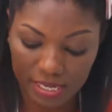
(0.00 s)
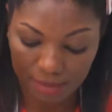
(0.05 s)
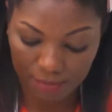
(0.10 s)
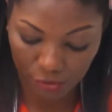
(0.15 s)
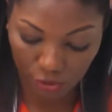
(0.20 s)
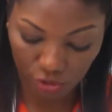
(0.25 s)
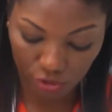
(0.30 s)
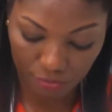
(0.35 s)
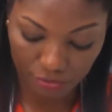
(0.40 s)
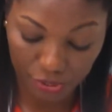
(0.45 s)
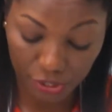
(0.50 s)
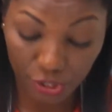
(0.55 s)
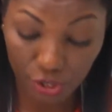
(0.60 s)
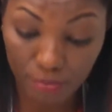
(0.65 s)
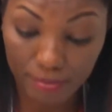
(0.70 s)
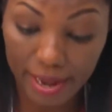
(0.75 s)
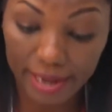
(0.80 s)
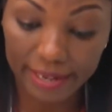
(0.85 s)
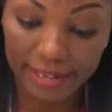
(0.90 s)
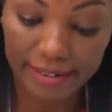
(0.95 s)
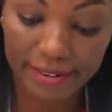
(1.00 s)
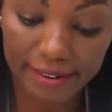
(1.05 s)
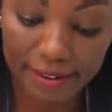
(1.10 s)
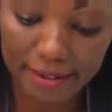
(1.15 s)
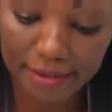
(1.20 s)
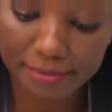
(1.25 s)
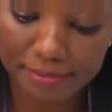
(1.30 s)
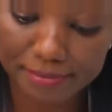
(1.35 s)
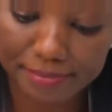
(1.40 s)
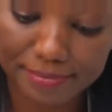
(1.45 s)
I'm going to bring you back in
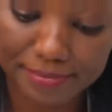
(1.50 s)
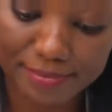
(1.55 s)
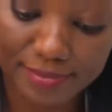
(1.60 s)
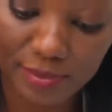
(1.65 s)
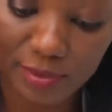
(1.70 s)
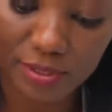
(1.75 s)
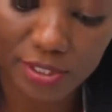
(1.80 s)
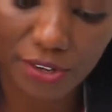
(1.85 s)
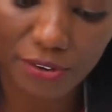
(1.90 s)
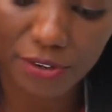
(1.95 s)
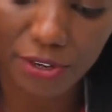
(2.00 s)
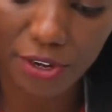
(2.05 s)
here. Here we